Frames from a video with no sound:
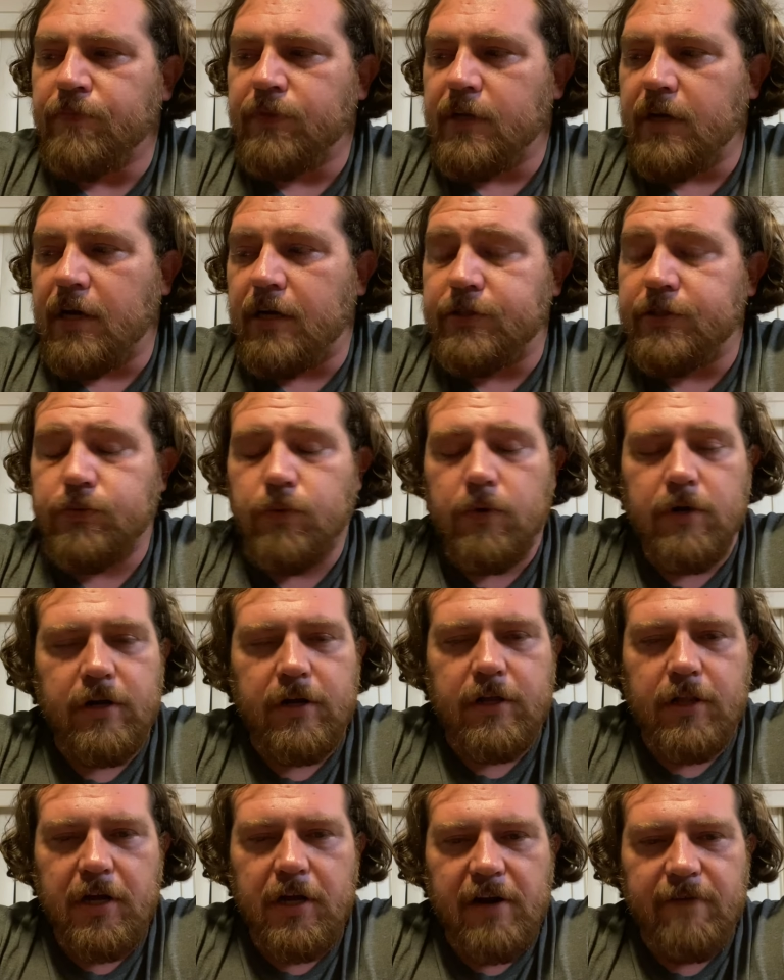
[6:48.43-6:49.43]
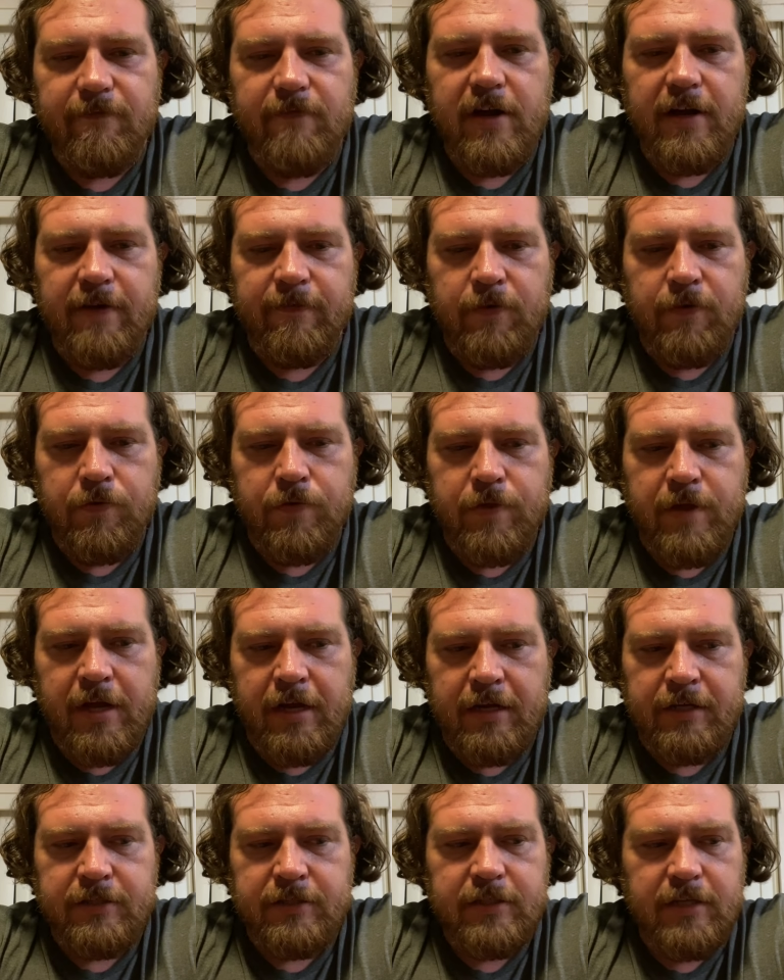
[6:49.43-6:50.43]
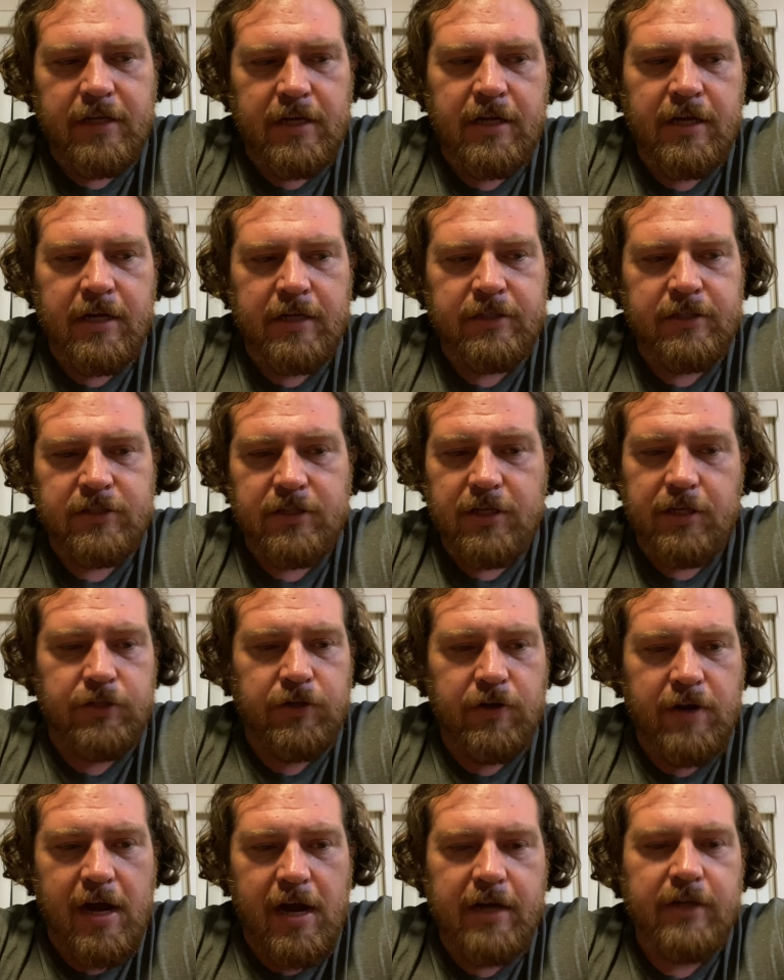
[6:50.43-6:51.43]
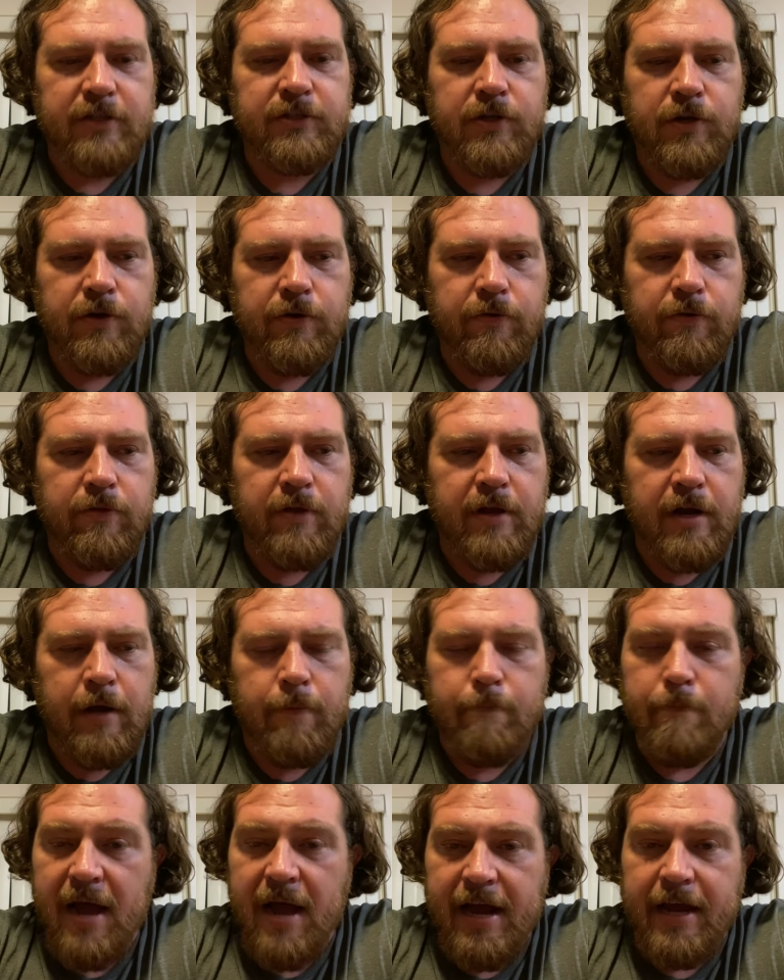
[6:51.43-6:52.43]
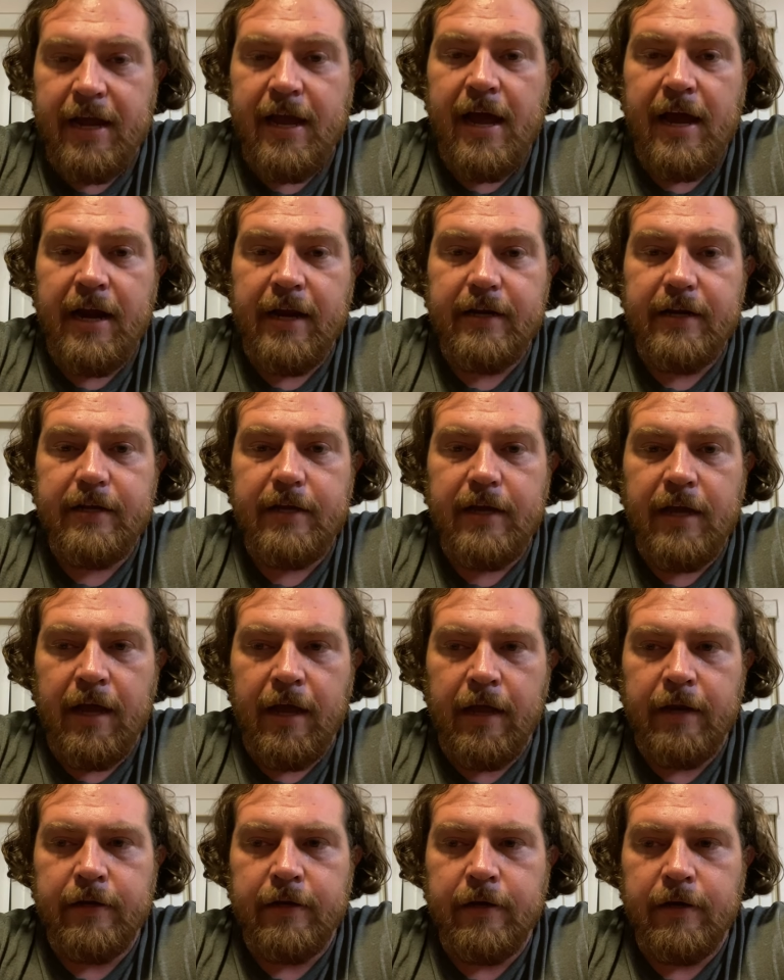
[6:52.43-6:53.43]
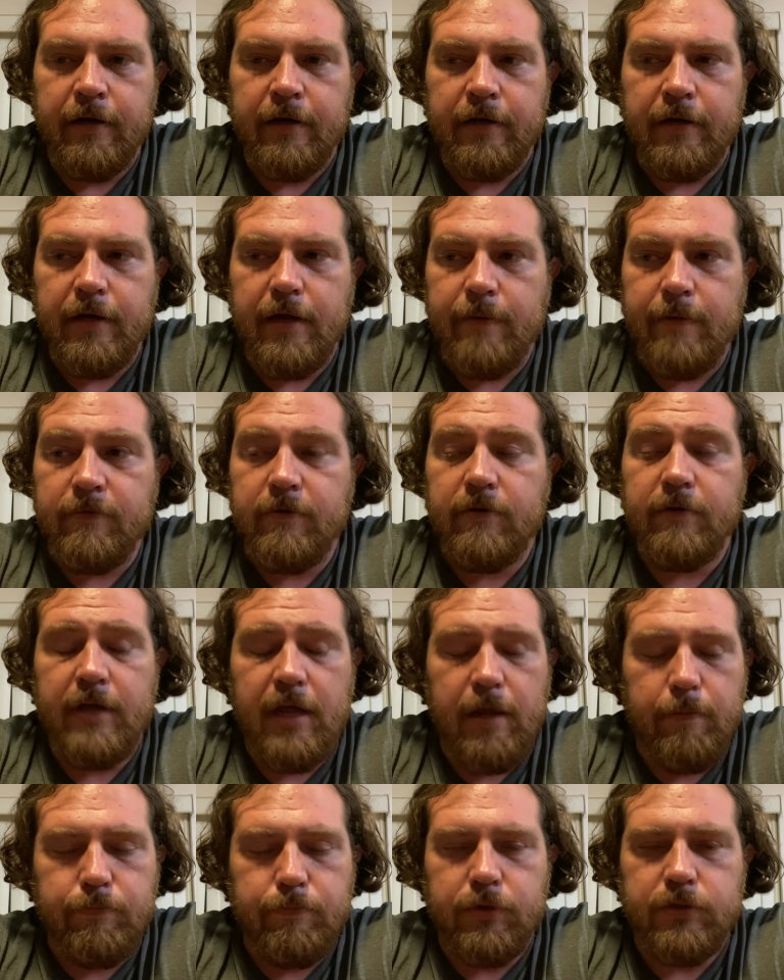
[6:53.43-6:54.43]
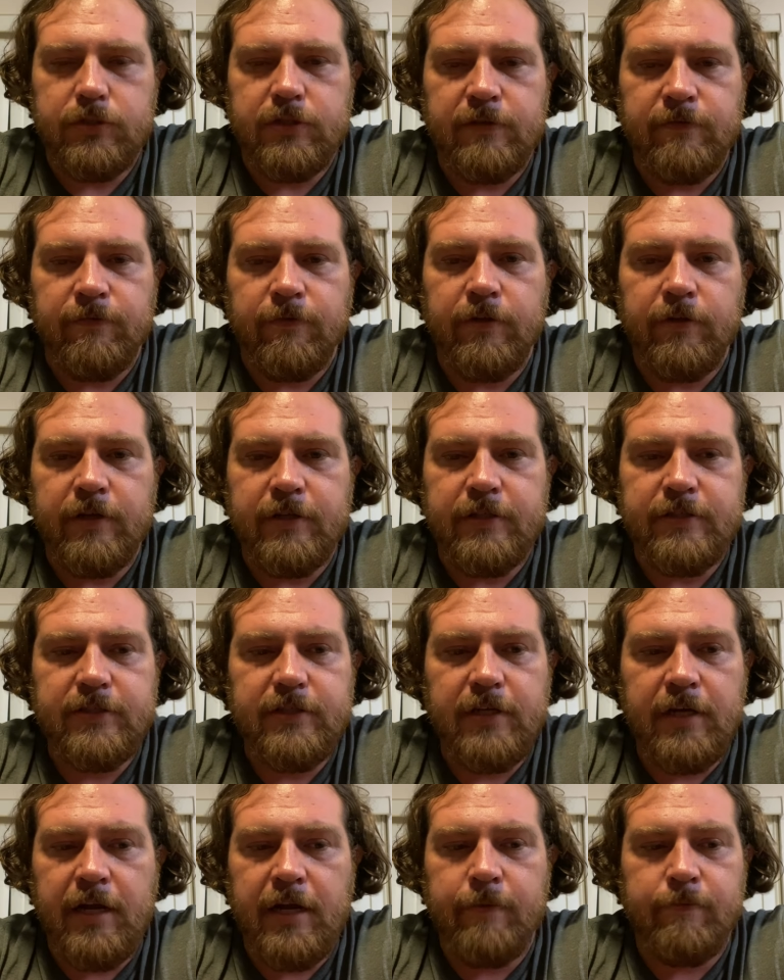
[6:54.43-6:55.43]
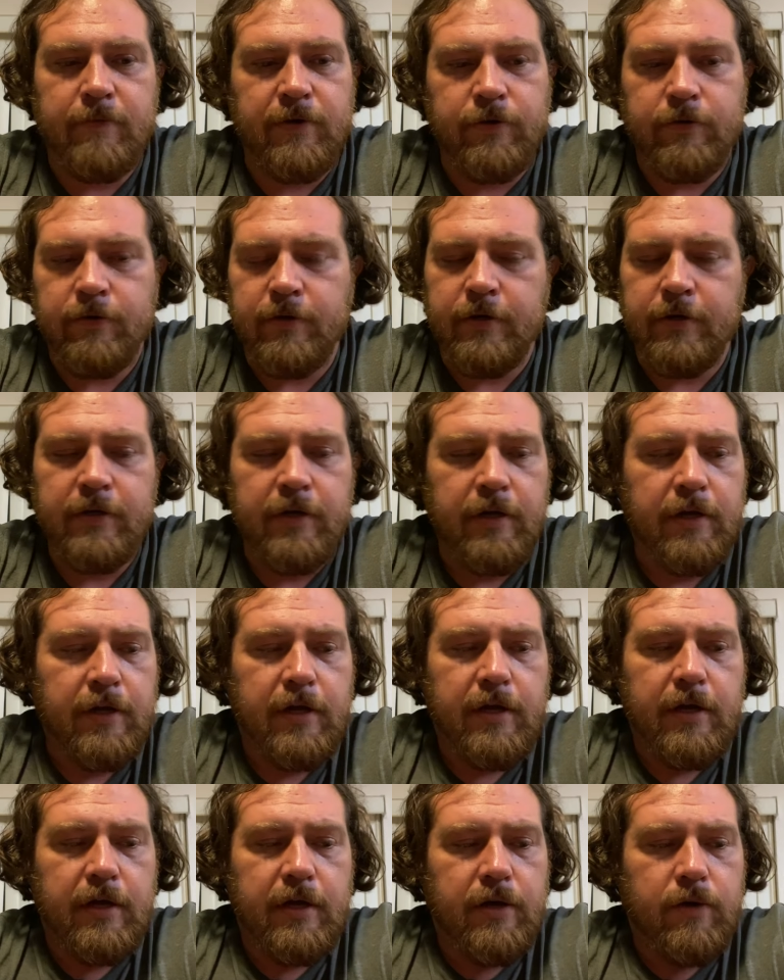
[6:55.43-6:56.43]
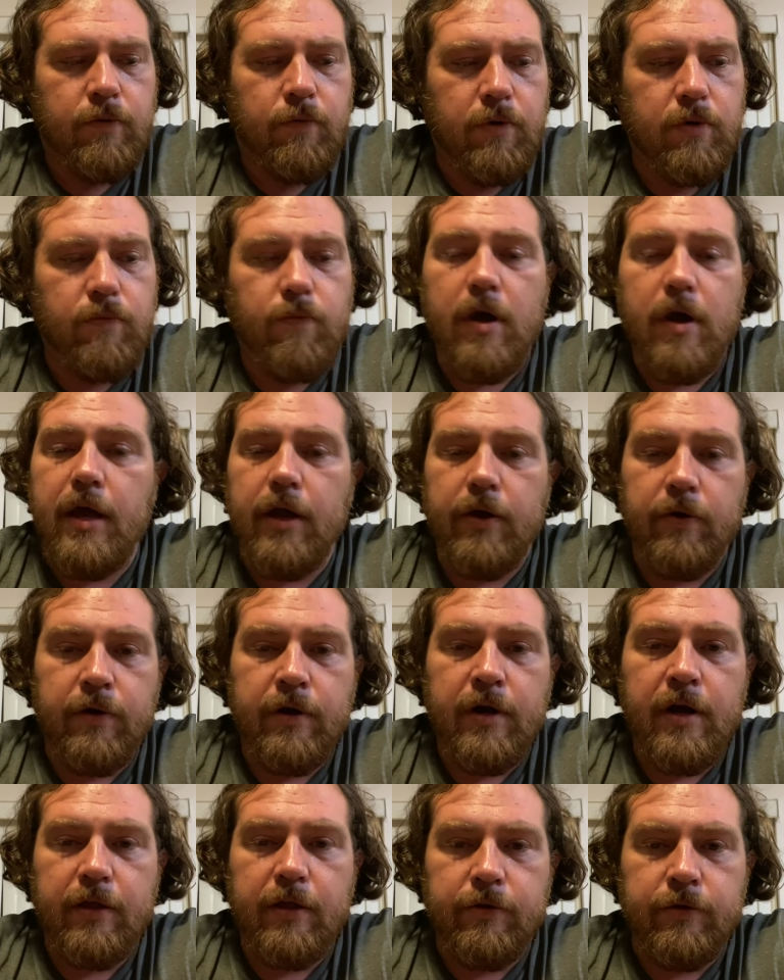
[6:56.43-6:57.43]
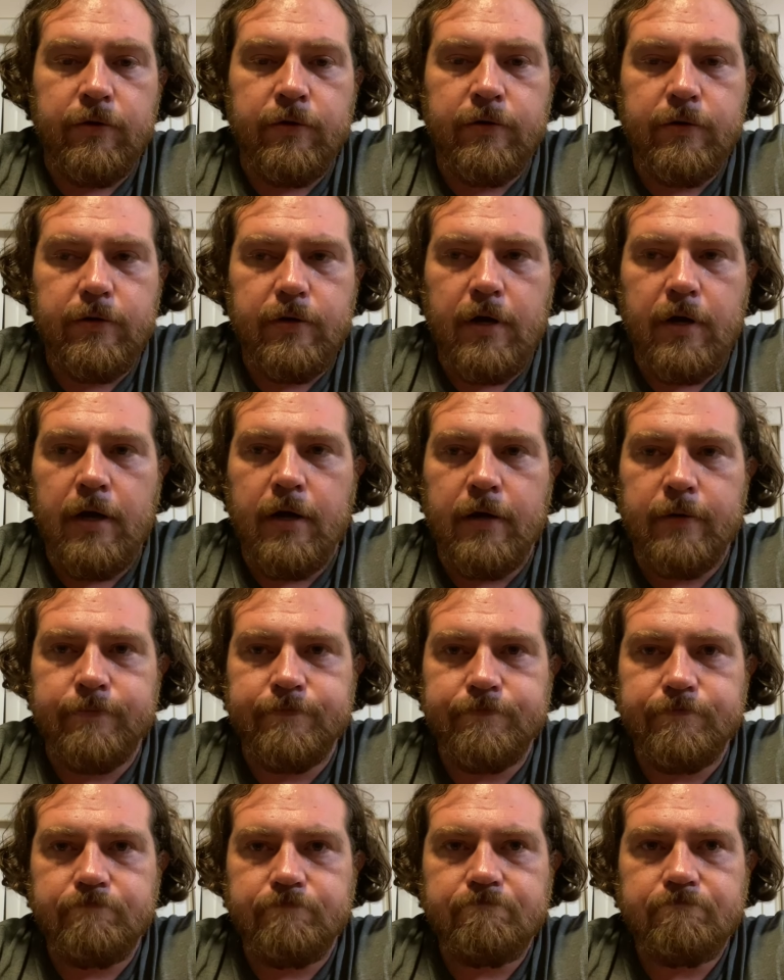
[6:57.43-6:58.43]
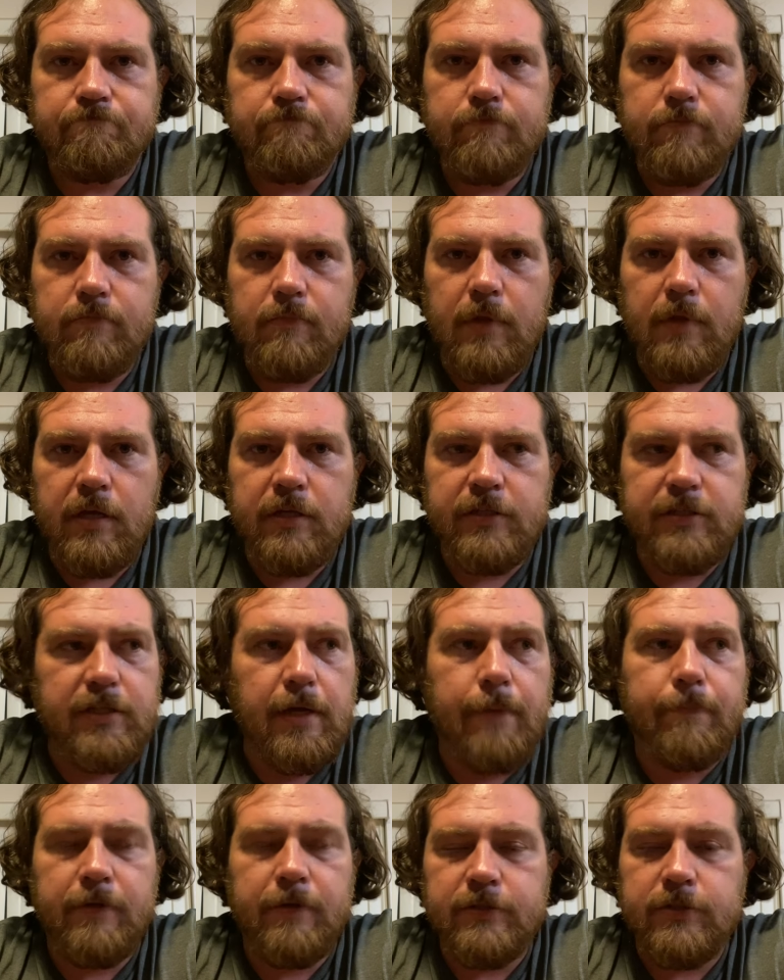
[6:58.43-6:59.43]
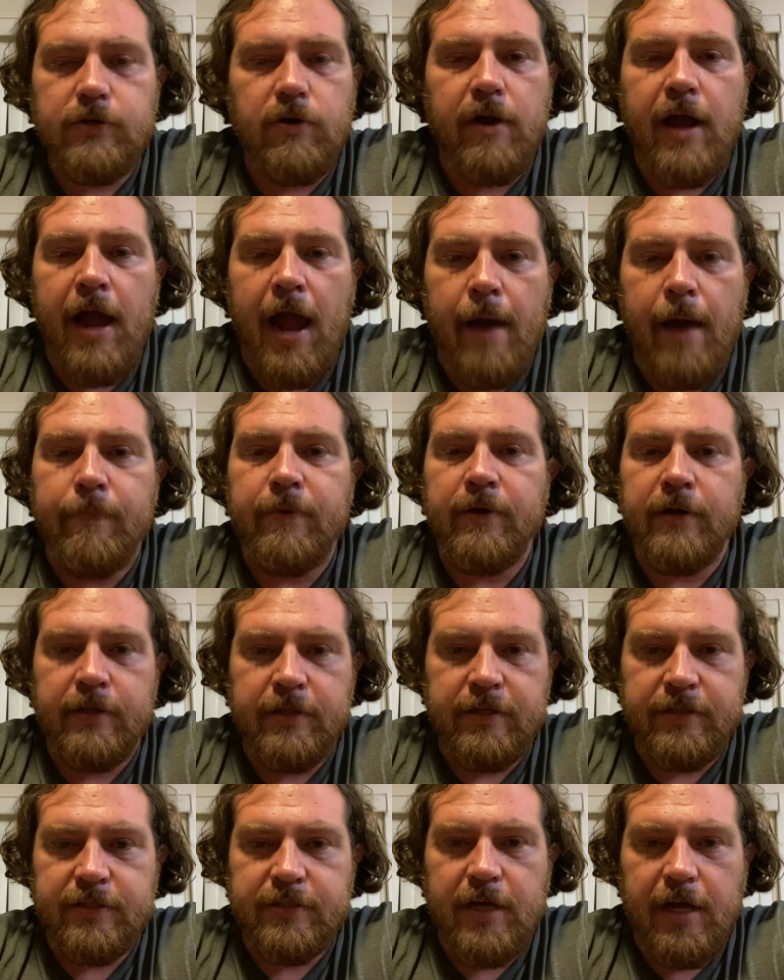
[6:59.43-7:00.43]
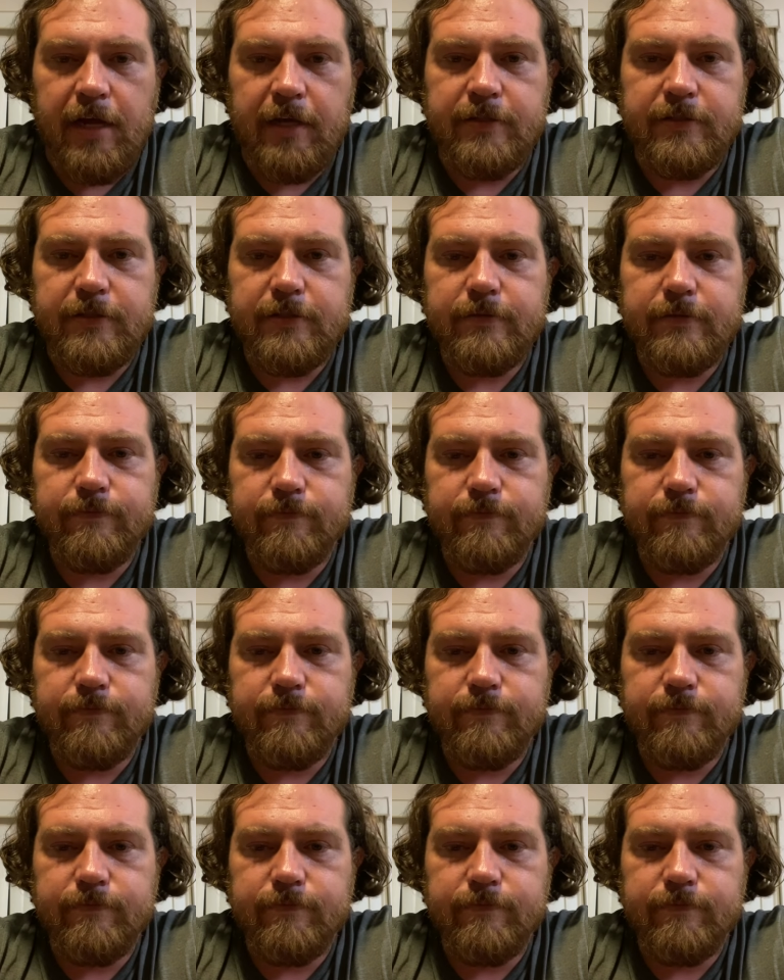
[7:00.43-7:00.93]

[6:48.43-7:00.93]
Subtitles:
I just want to clarify a few things and just let you guys know that I'm back at it, and I'm going to keep pushing for this, and I'm going to, one way or another, something's going to happen in this case.